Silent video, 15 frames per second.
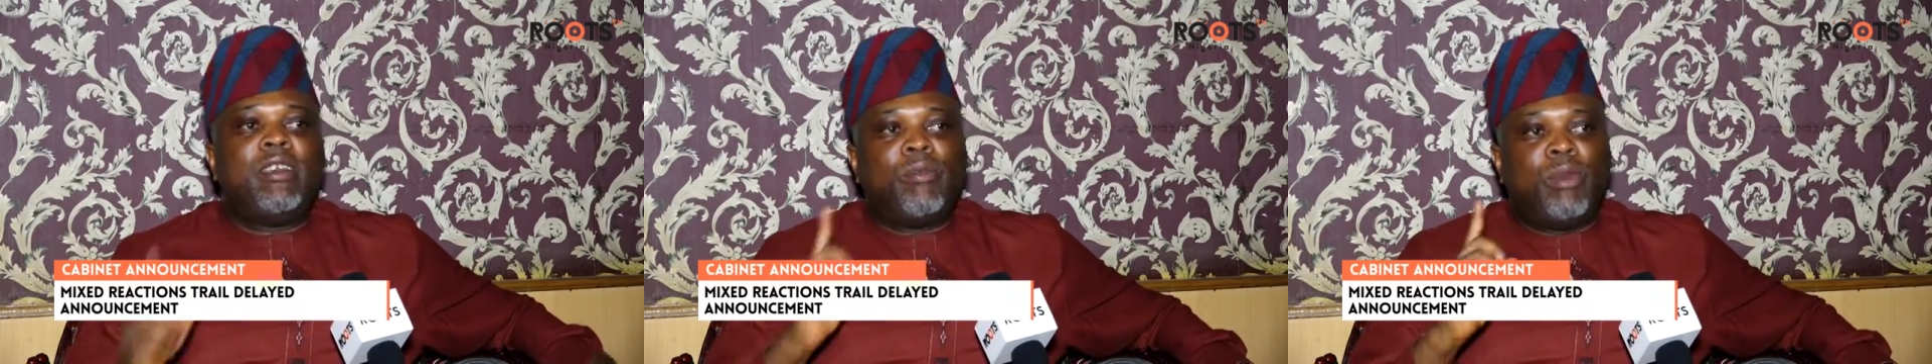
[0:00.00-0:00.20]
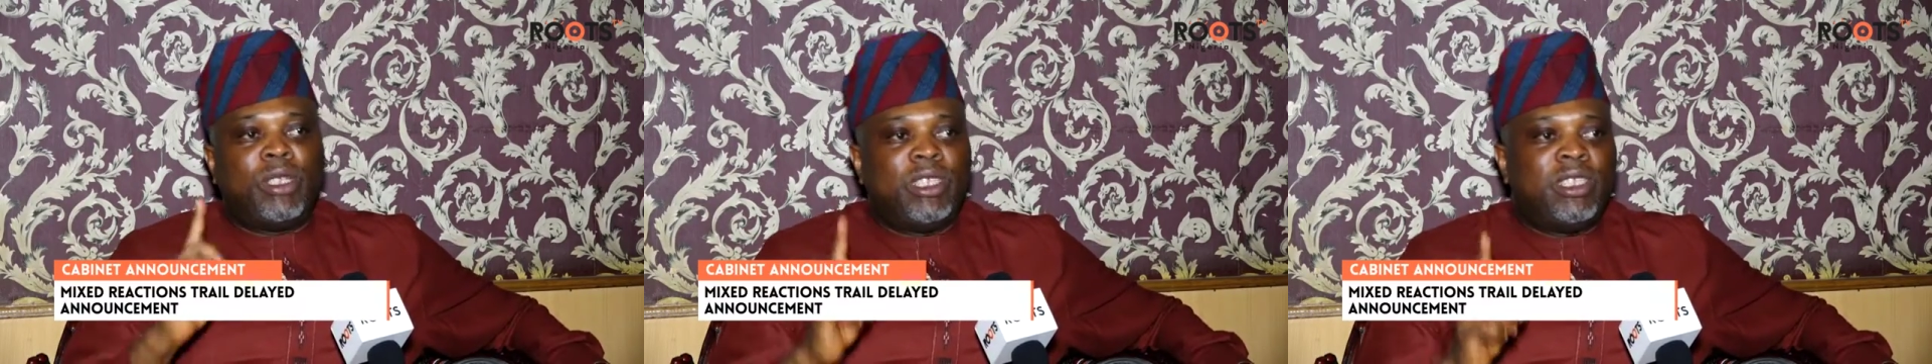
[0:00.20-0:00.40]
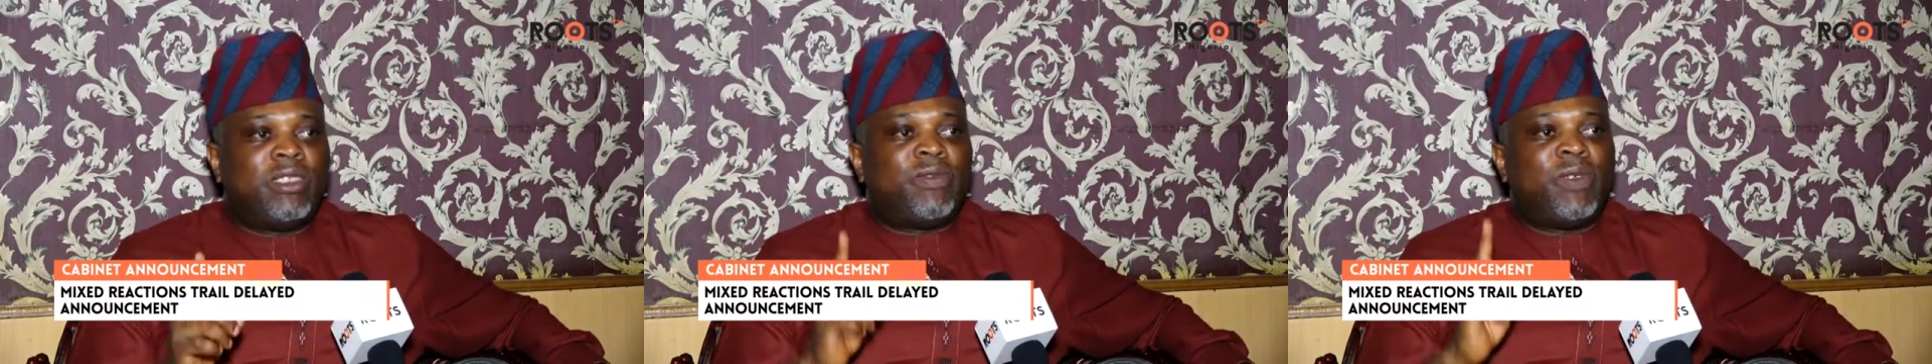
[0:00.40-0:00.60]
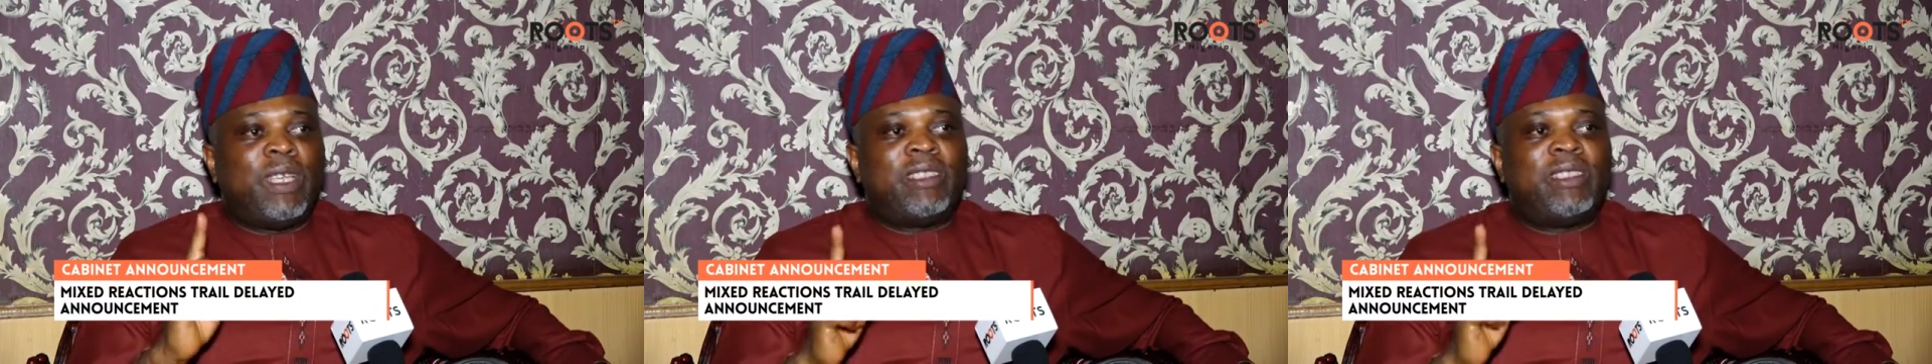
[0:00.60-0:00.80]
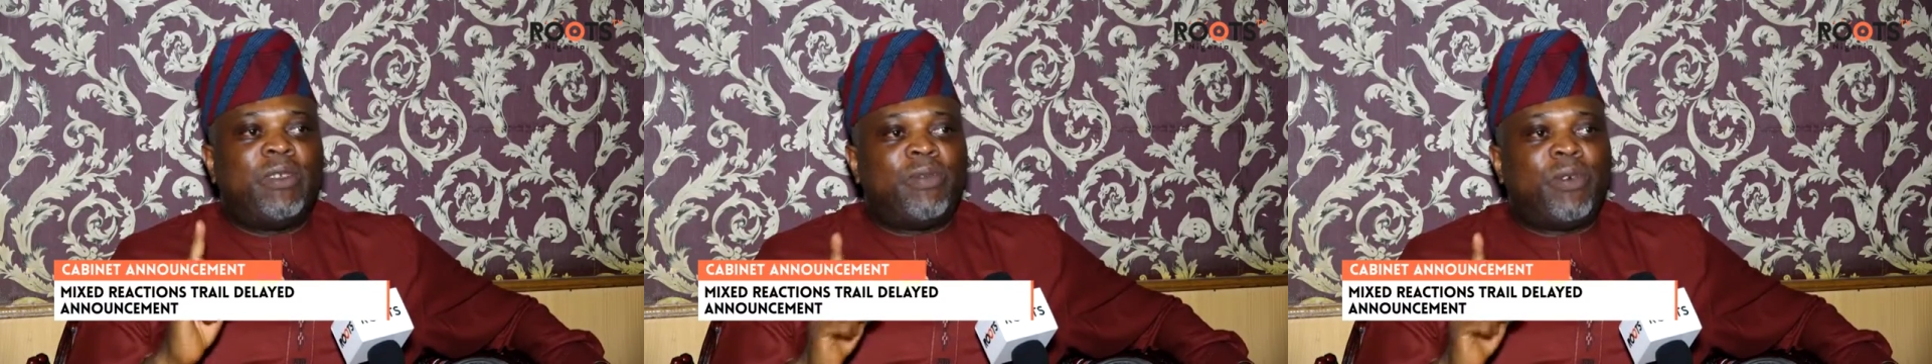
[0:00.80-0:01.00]
But his
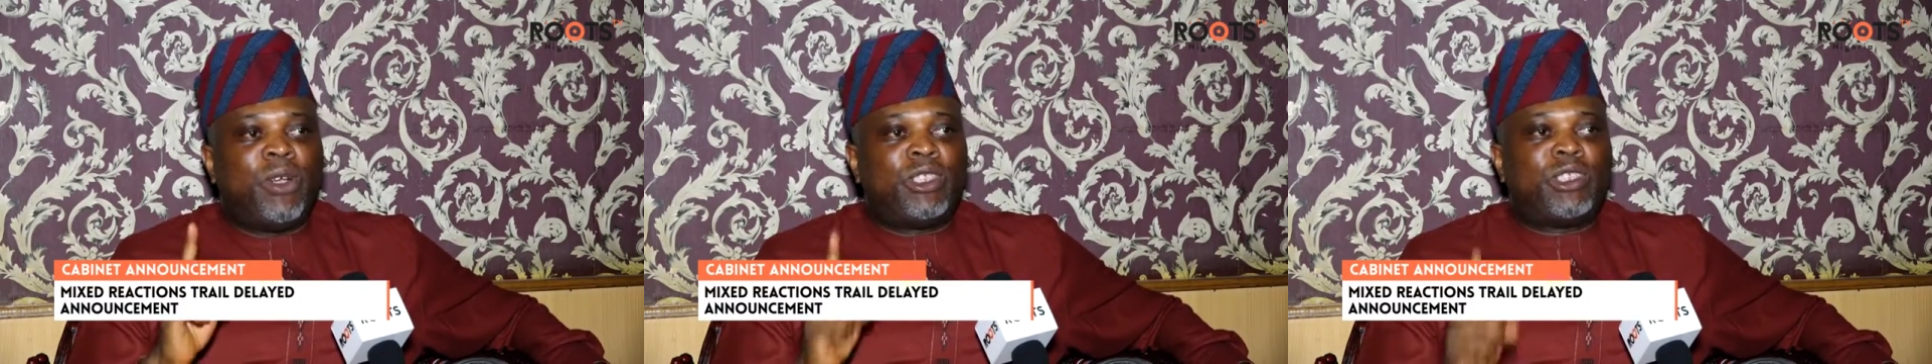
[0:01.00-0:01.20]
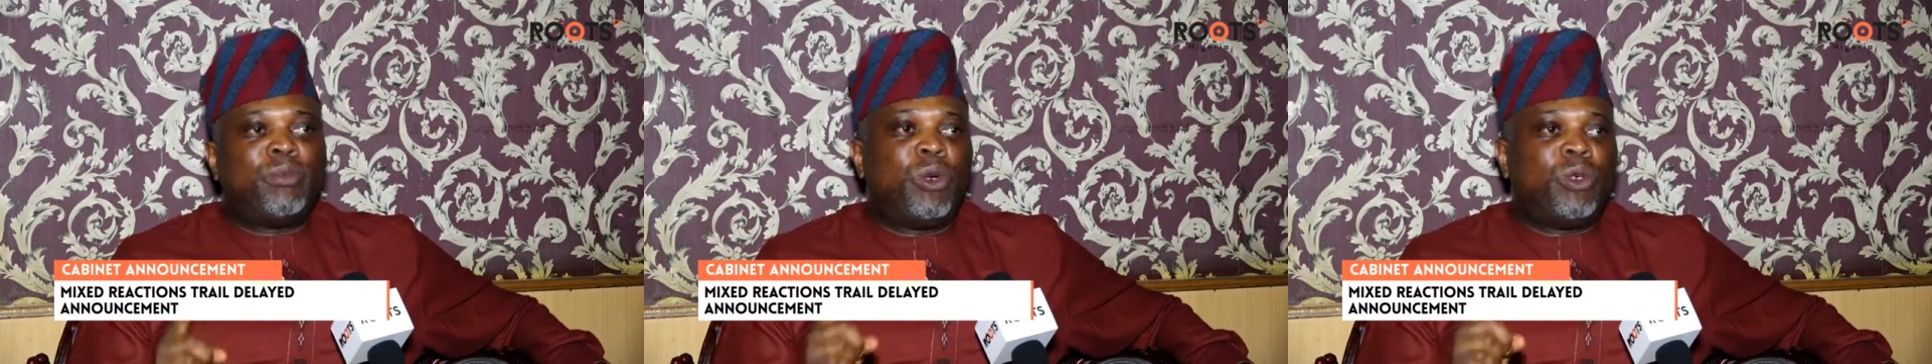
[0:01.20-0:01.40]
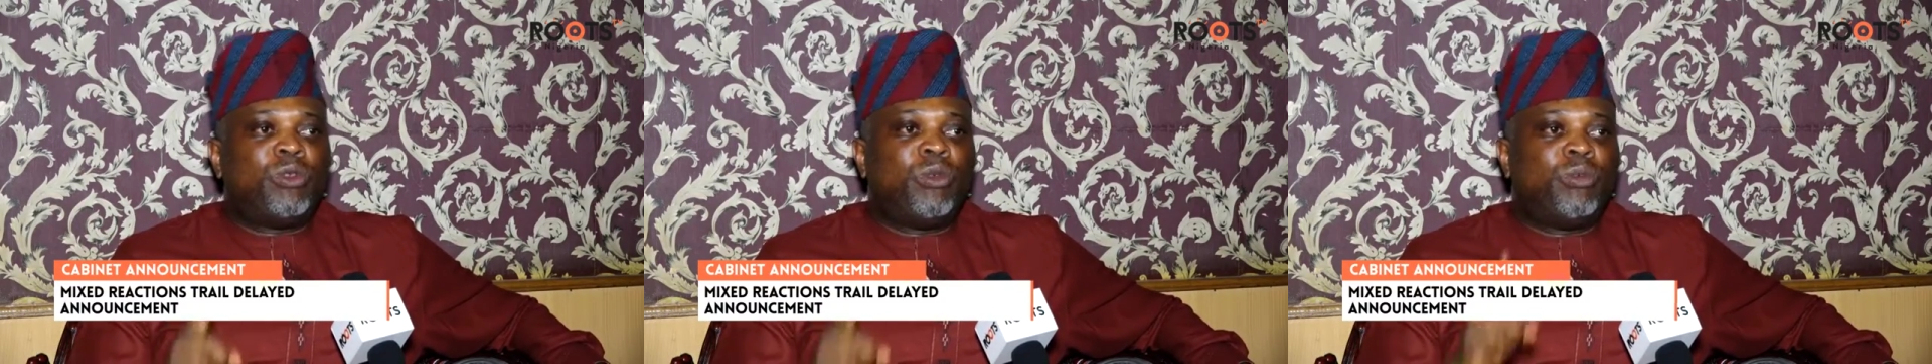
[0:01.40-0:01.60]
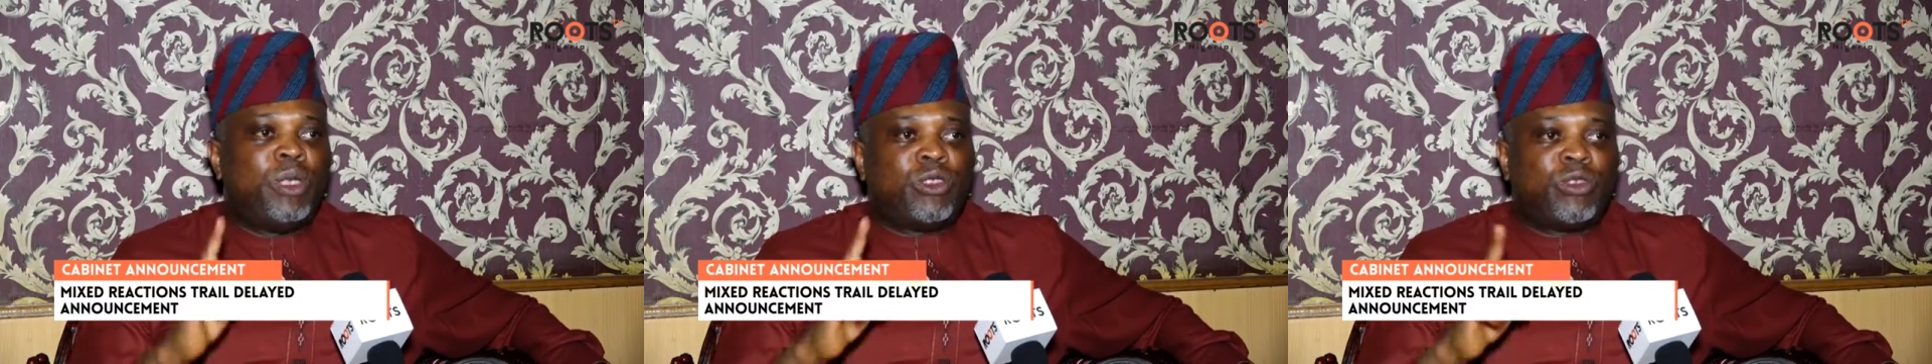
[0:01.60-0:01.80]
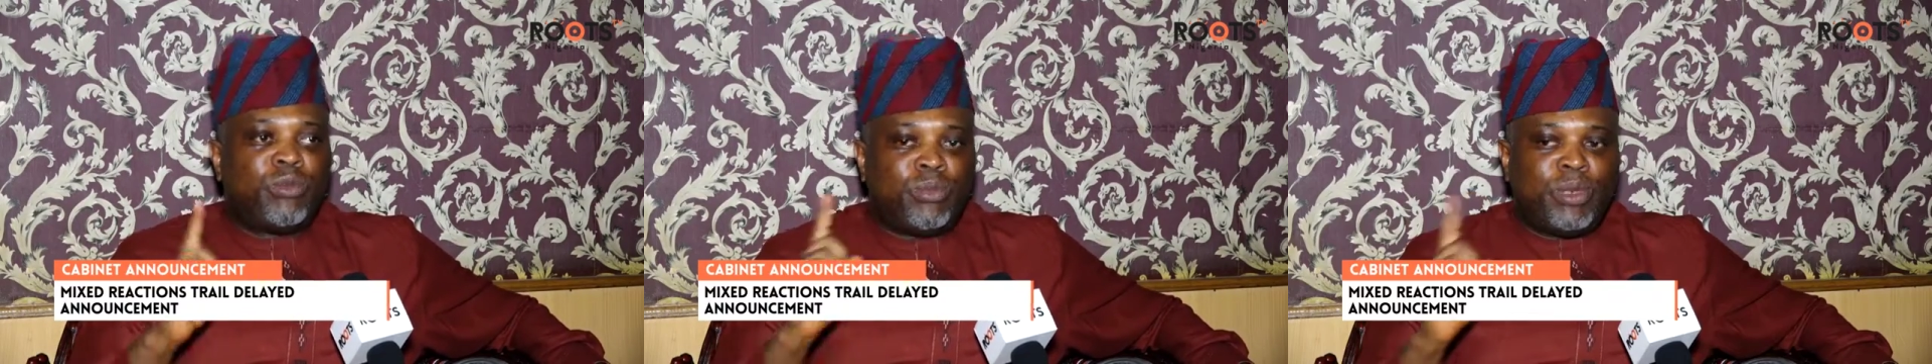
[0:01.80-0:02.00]
first default mode would be
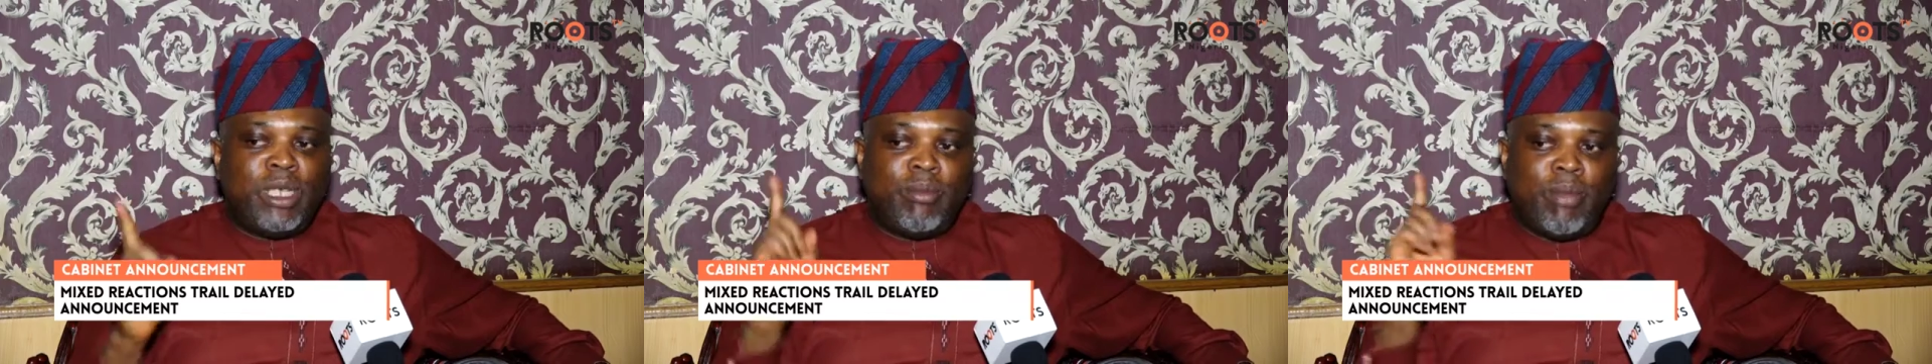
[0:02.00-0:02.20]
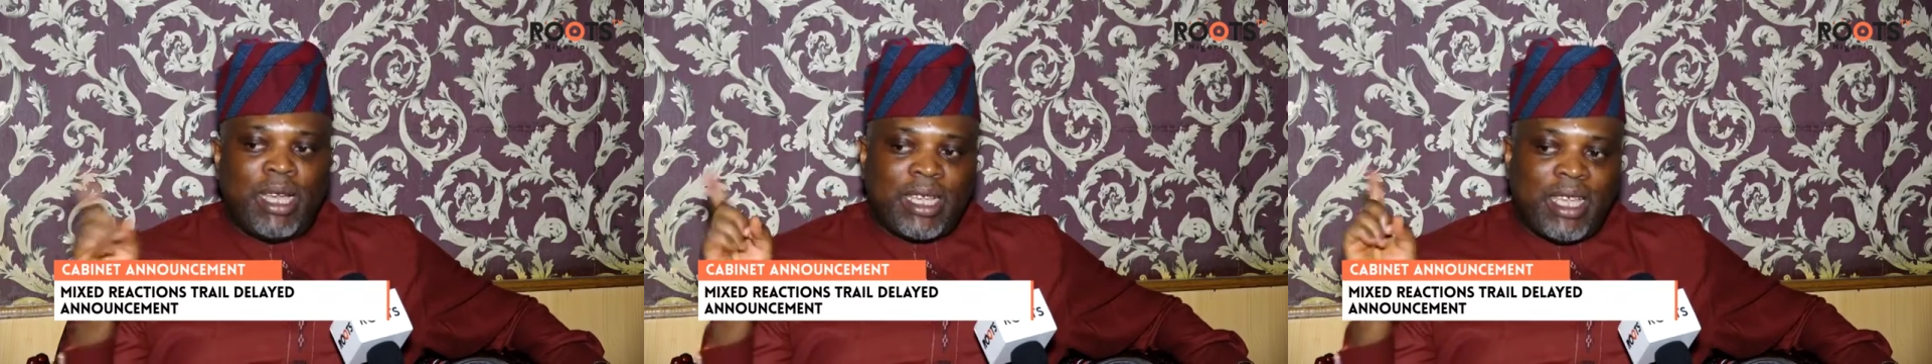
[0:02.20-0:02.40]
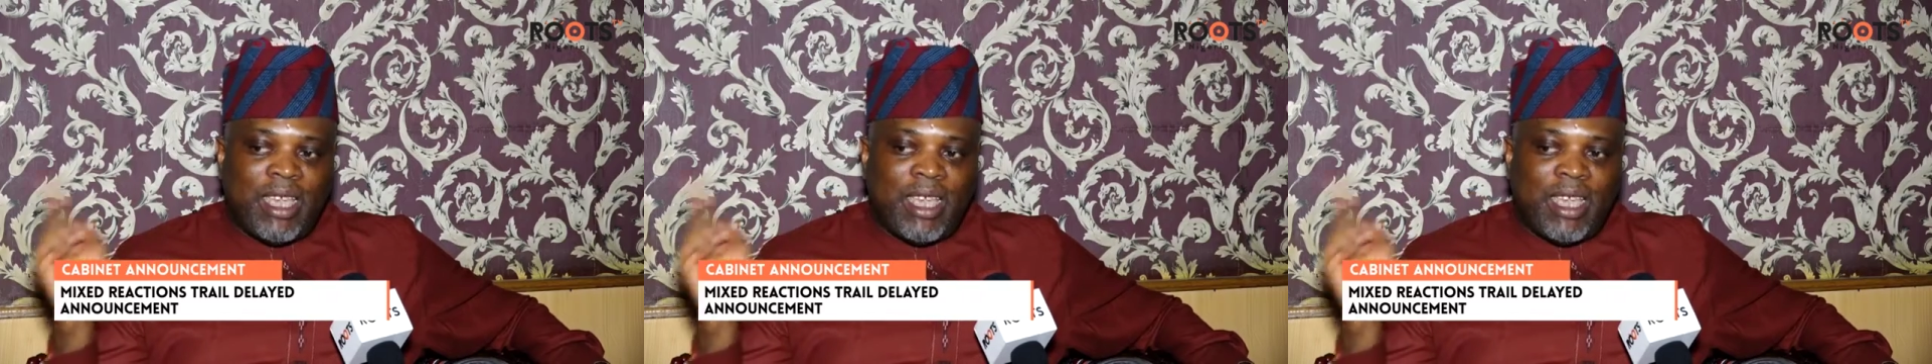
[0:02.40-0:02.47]
to bring back